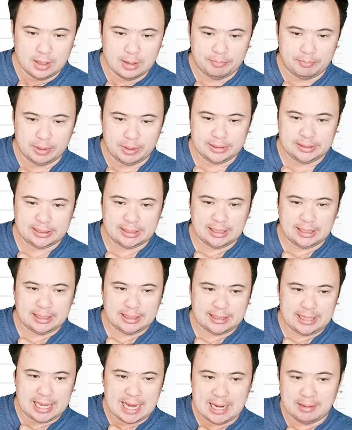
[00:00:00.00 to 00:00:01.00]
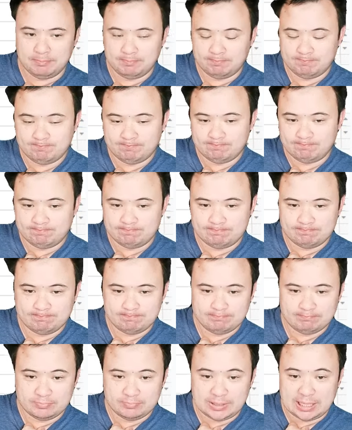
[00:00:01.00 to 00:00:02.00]
But uh, yeah,
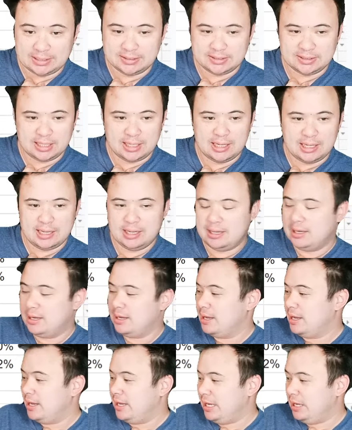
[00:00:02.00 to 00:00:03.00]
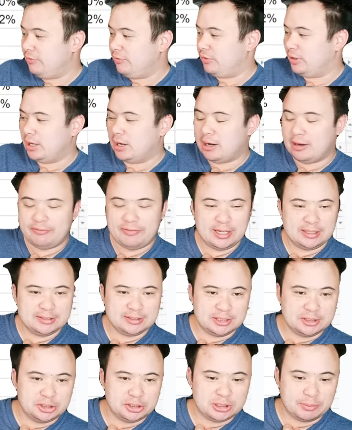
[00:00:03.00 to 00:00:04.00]
that's uh, it for the offense.
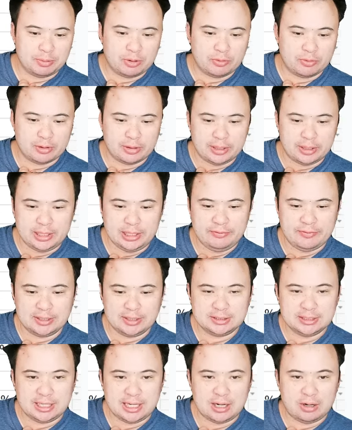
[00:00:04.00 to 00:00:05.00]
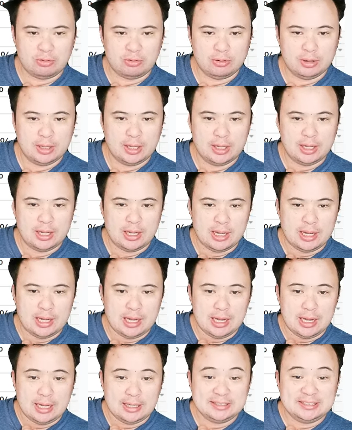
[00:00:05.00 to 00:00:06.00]
Let's jump over to the defense now.
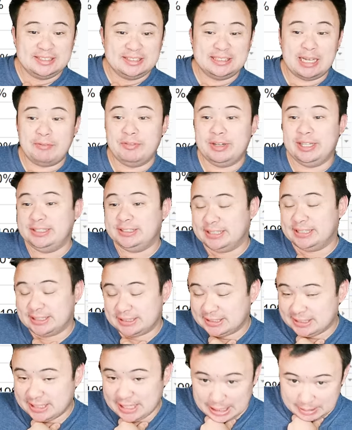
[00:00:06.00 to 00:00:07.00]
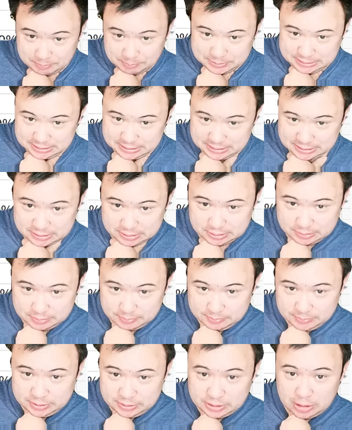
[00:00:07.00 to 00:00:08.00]
76 snaps.
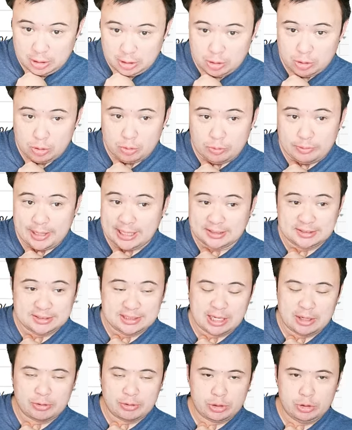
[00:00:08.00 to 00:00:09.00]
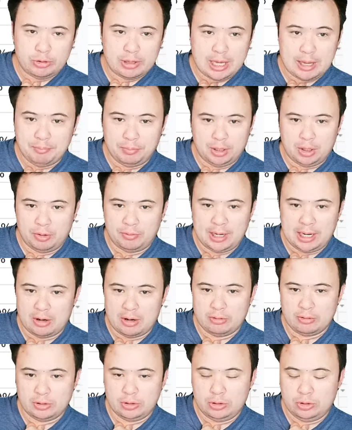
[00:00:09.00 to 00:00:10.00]
So that's how you get blown
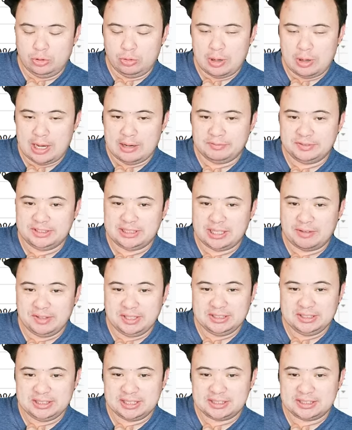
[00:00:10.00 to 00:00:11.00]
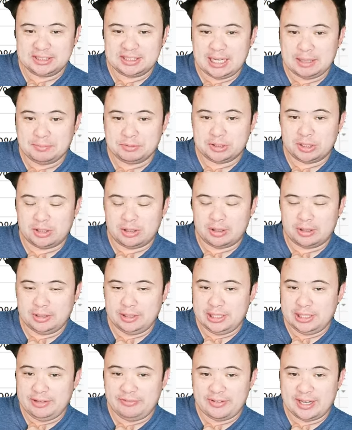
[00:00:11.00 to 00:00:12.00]
out. You have 76 snaps on
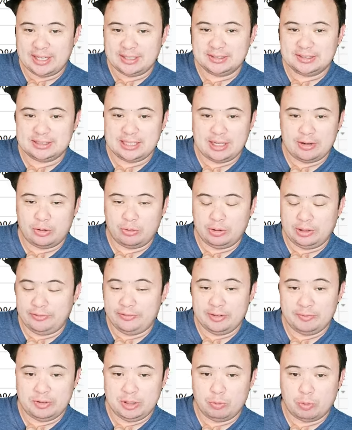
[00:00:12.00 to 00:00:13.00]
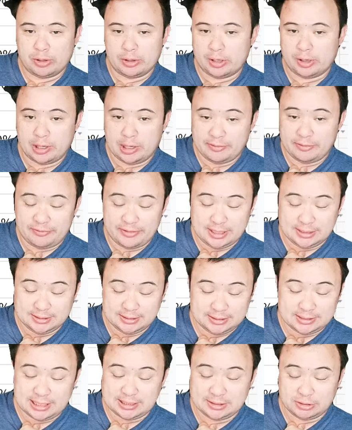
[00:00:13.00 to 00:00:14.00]
defense and only 51 on
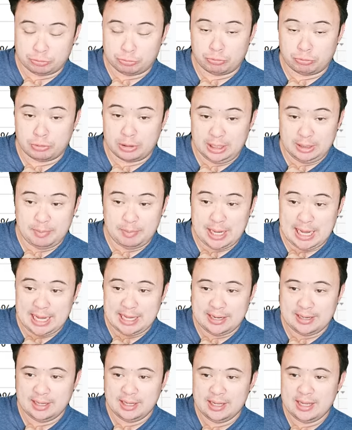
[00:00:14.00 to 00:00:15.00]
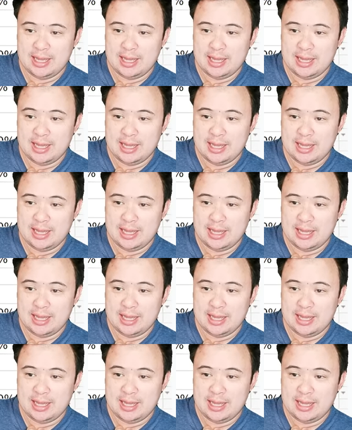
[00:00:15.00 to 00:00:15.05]
offense. That's really bad.